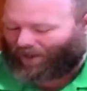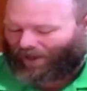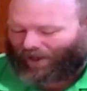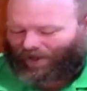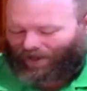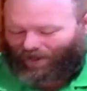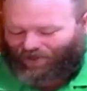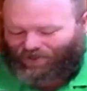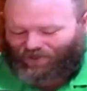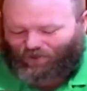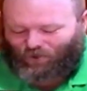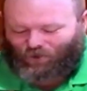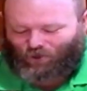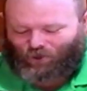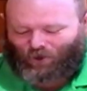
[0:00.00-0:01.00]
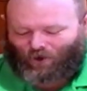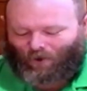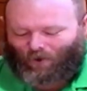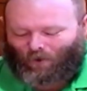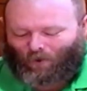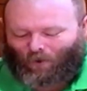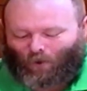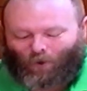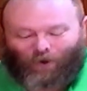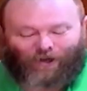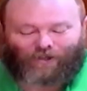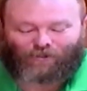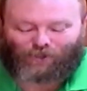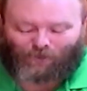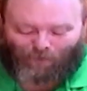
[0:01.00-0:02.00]
is to show or
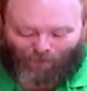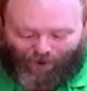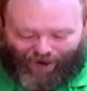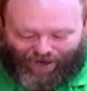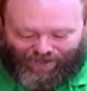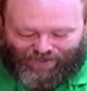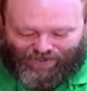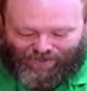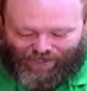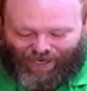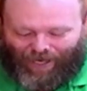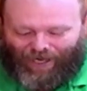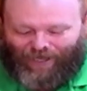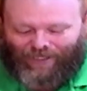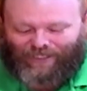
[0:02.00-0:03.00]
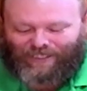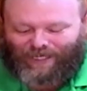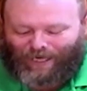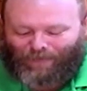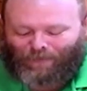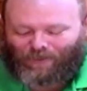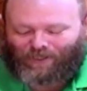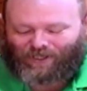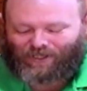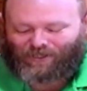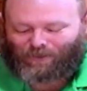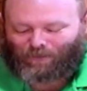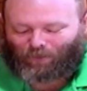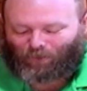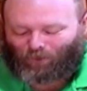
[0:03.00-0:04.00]
express deep
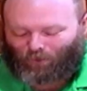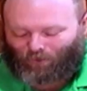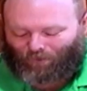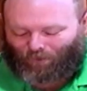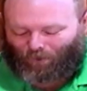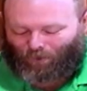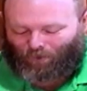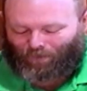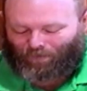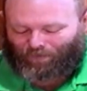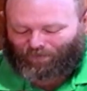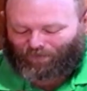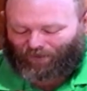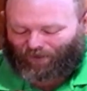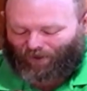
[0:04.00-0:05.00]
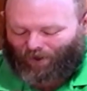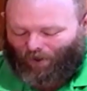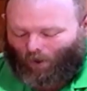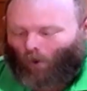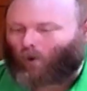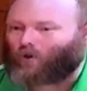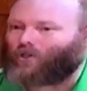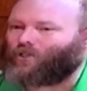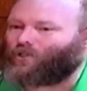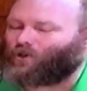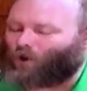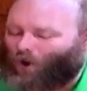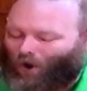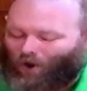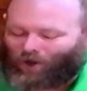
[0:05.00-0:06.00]
disapproval or
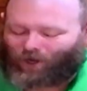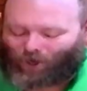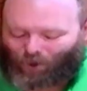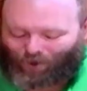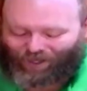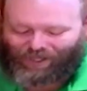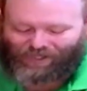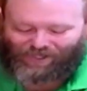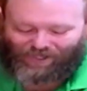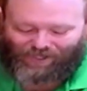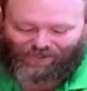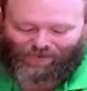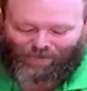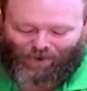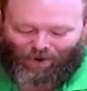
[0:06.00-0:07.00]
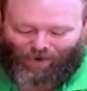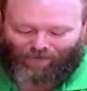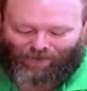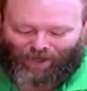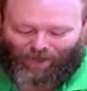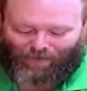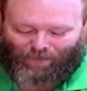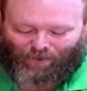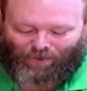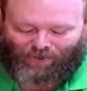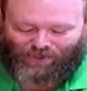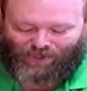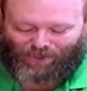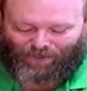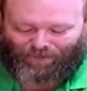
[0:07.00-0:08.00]
strong criticism of that
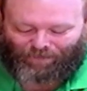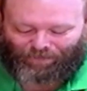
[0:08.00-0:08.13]
person.